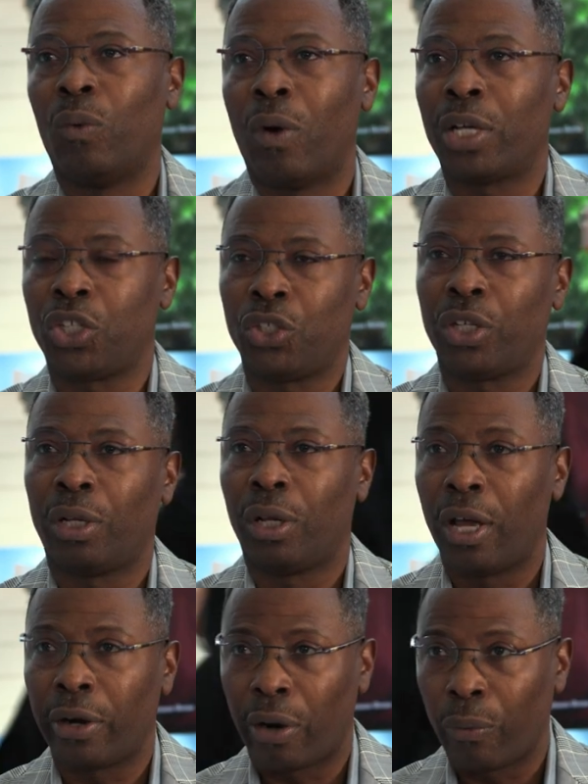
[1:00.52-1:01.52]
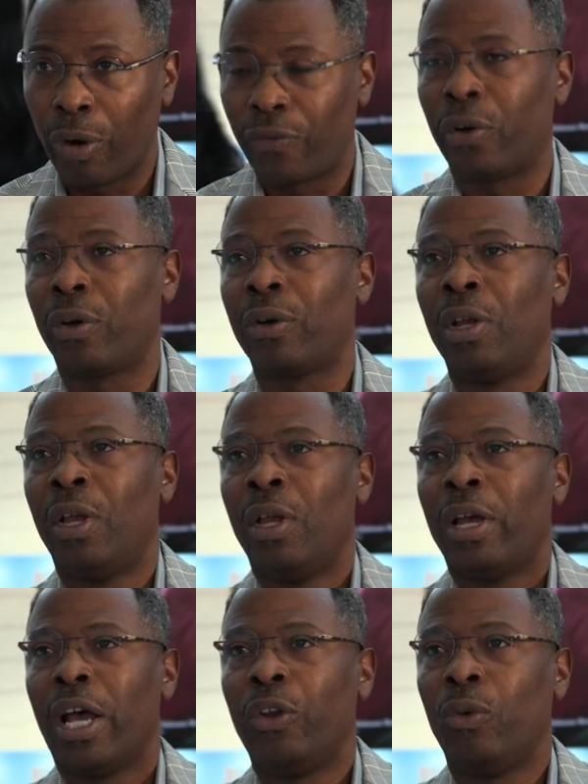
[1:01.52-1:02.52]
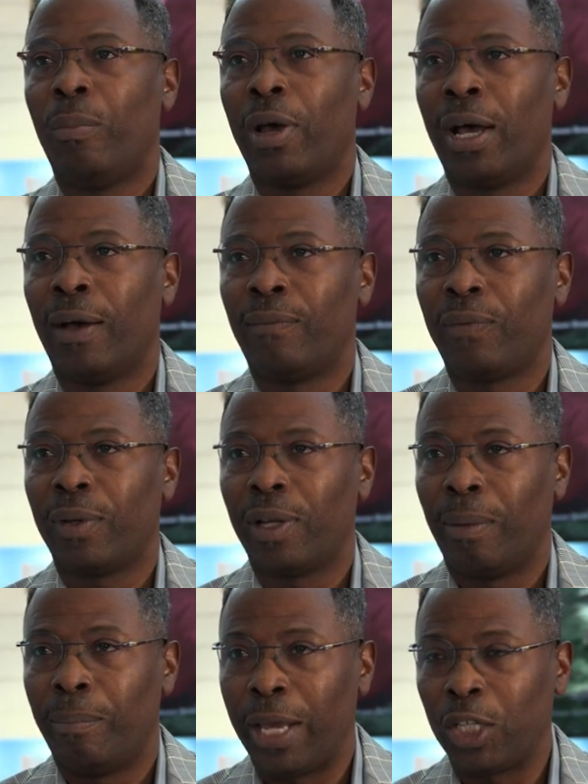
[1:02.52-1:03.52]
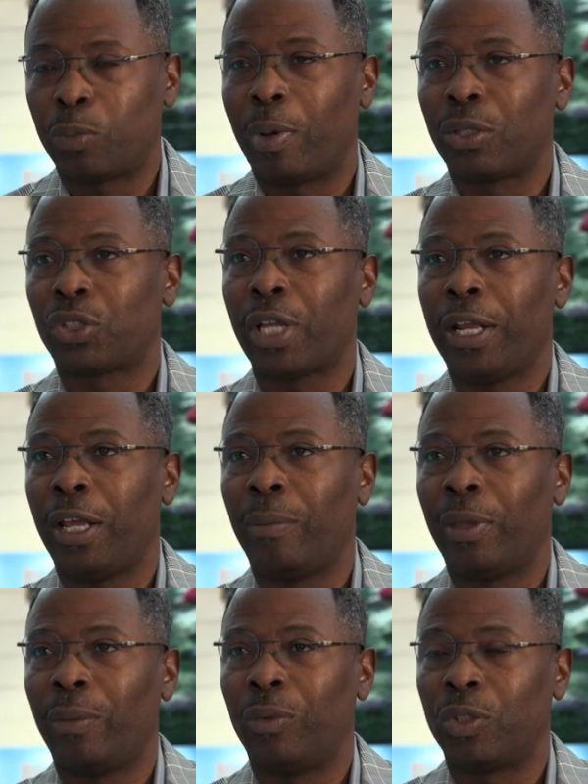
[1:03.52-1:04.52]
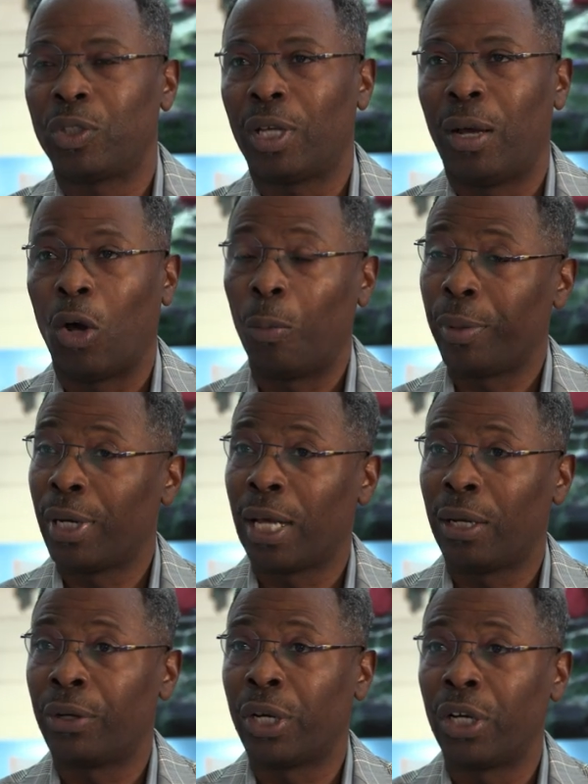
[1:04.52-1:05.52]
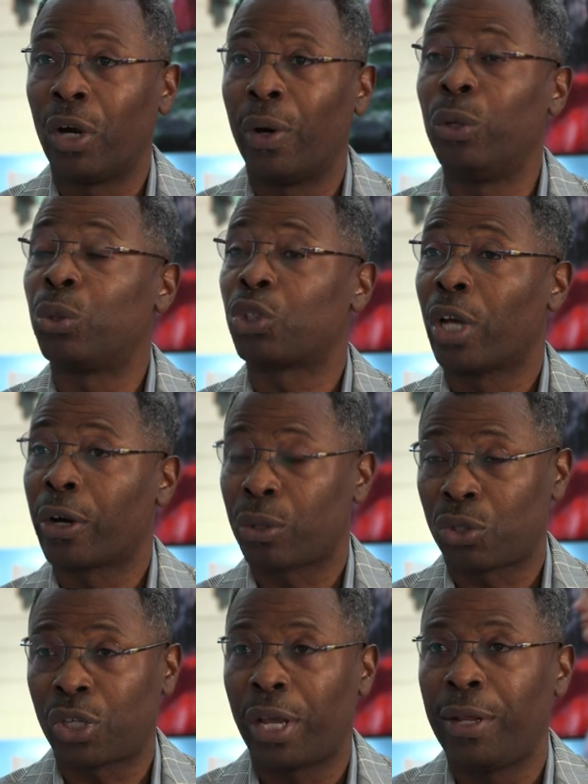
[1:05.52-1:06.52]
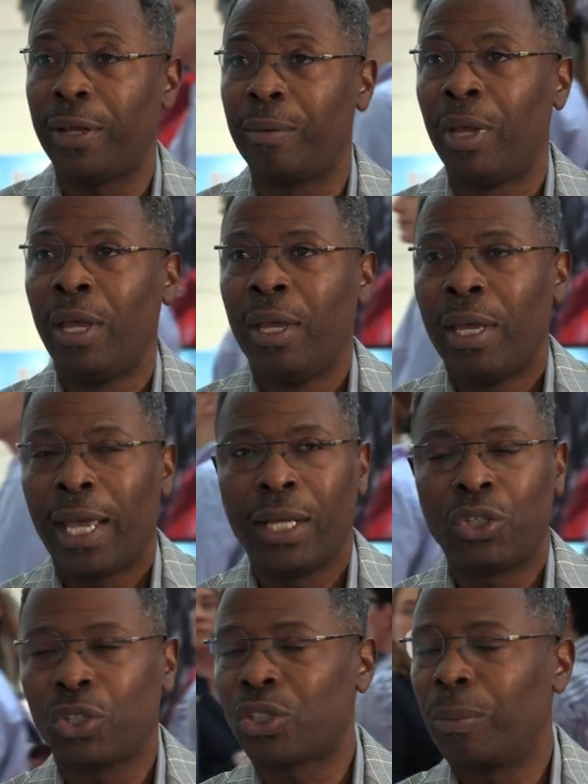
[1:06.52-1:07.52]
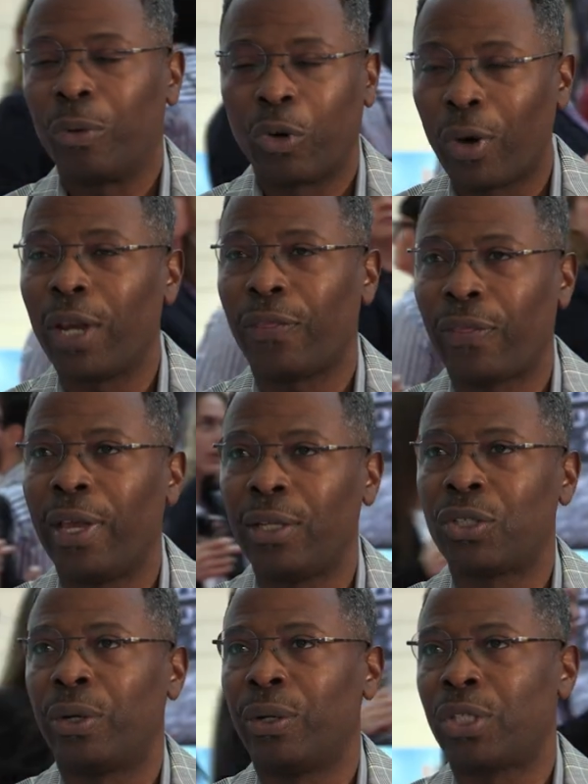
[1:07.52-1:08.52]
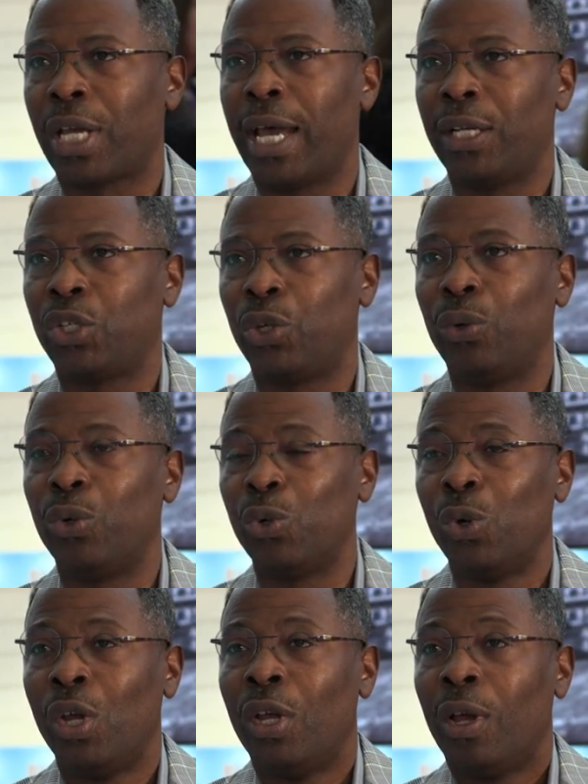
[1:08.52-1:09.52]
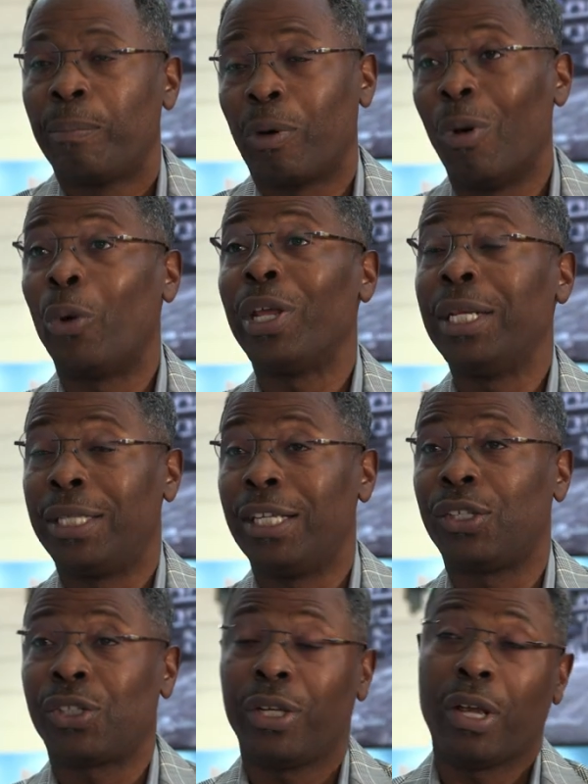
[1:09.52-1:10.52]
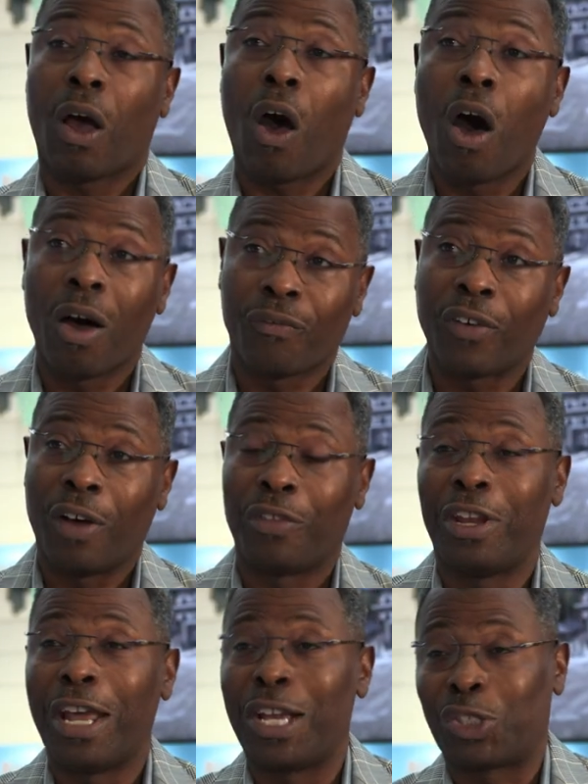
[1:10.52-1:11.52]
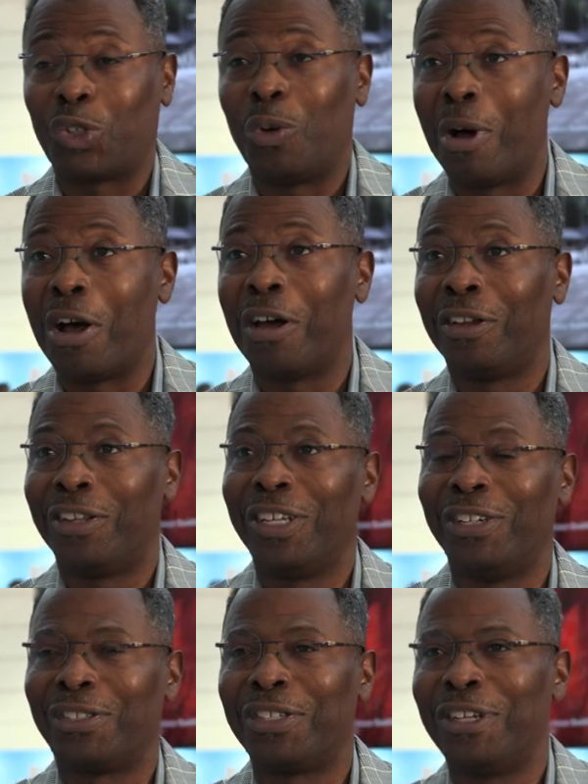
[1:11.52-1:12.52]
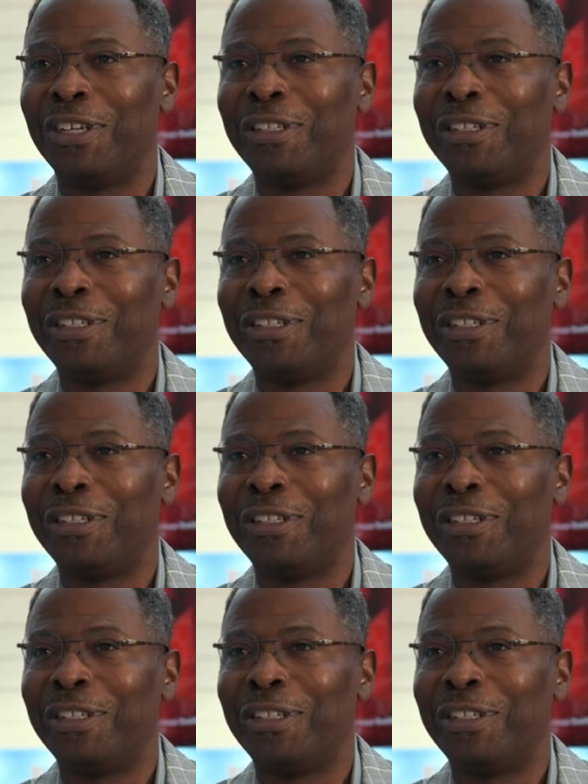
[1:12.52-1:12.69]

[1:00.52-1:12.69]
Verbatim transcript: in Washington along our river, a new uh, a baseball stadium that was uh, opened not long ago, a new soccer stadium, and just some great things that are tied to promoting DC off of the National Mall in the city.